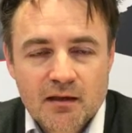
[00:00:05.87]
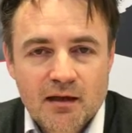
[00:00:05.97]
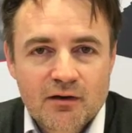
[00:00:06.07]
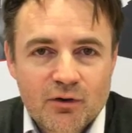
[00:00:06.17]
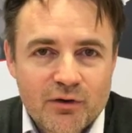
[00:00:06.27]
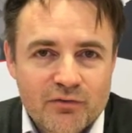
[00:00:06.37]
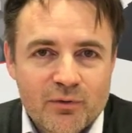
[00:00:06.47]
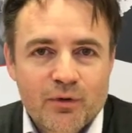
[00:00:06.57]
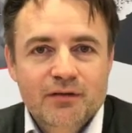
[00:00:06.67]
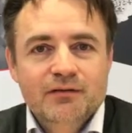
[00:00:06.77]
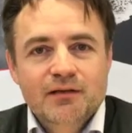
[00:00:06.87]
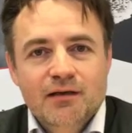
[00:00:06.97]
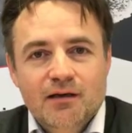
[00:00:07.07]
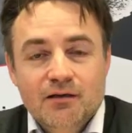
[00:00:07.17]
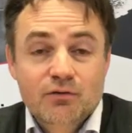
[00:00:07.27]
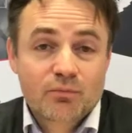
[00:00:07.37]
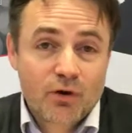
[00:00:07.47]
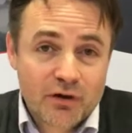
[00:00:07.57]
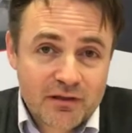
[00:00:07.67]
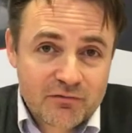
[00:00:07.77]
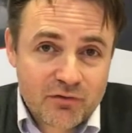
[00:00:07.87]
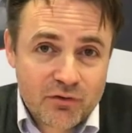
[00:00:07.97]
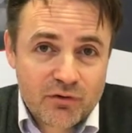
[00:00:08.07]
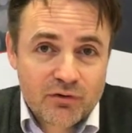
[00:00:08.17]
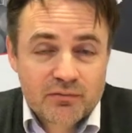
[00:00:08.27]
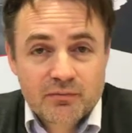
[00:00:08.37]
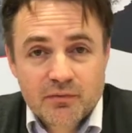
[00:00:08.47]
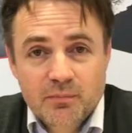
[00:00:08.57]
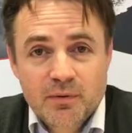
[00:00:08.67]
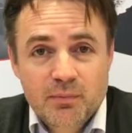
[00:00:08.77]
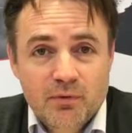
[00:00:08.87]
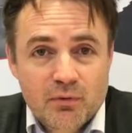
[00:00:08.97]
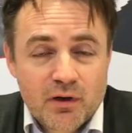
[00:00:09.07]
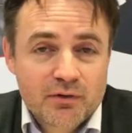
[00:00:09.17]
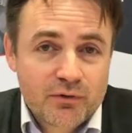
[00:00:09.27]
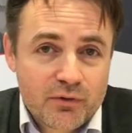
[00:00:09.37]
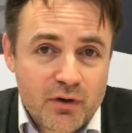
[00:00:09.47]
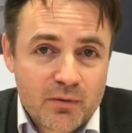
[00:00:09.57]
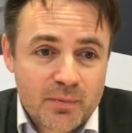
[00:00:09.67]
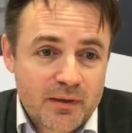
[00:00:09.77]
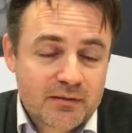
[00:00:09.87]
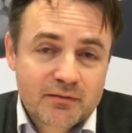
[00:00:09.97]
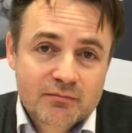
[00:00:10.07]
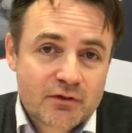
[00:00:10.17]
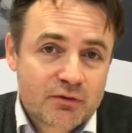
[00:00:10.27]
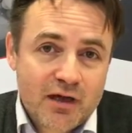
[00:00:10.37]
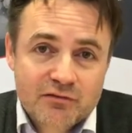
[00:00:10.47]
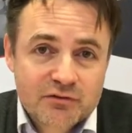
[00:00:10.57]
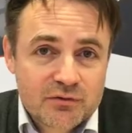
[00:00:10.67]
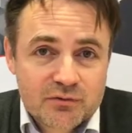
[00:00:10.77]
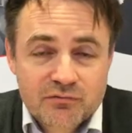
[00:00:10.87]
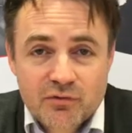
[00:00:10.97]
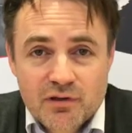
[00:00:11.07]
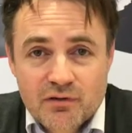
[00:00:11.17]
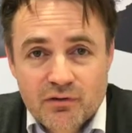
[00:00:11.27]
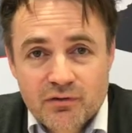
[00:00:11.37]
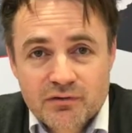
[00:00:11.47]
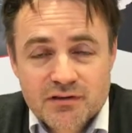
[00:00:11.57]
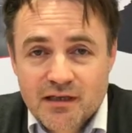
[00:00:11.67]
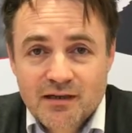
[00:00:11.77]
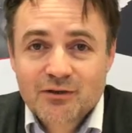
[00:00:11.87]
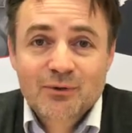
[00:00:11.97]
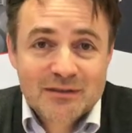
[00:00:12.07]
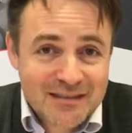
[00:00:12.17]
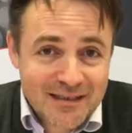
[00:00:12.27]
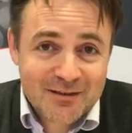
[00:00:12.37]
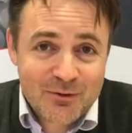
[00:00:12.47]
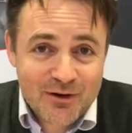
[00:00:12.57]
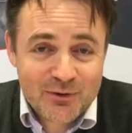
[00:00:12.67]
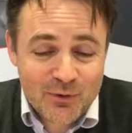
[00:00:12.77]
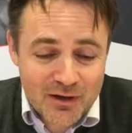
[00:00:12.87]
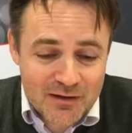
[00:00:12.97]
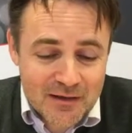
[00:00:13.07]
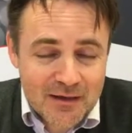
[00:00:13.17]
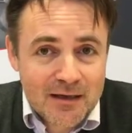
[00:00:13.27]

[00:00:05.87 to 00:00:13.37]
Hello everyone, good morning for the people who are in Europe and good afternoon for the others. I don't know exactly where you are.